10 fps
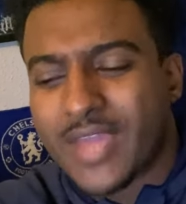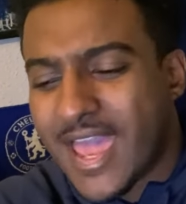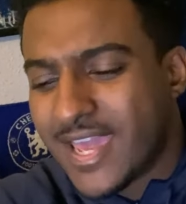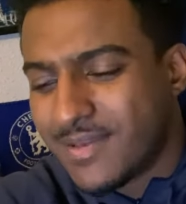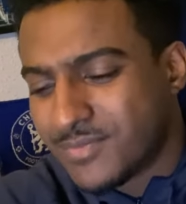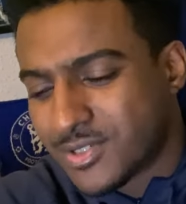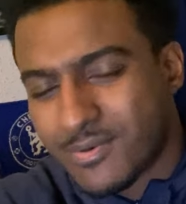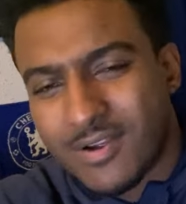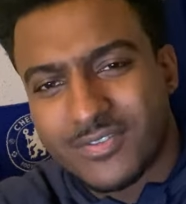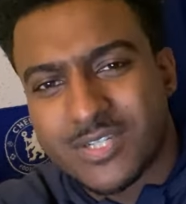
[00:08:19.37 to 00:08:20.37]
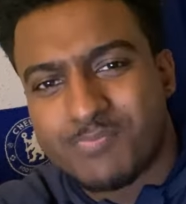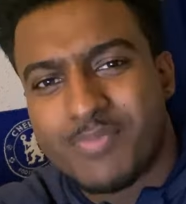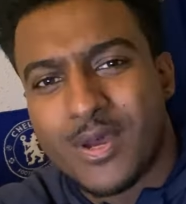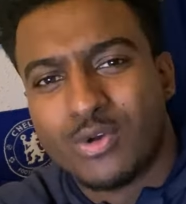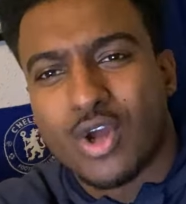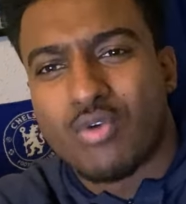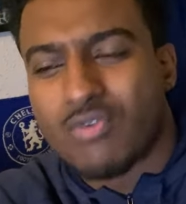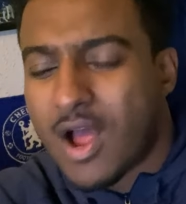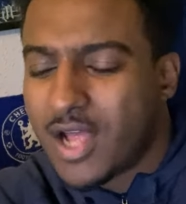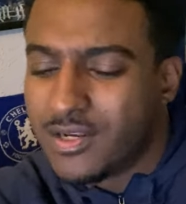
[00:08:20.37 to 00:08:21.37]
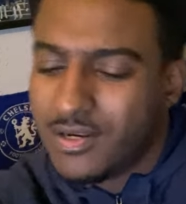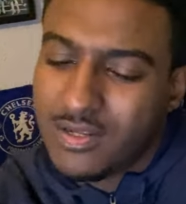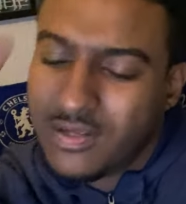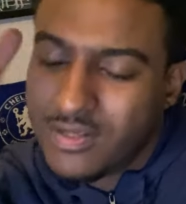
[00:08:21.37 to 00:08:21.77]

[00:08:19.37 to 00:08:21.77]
games, bro. Just build a run.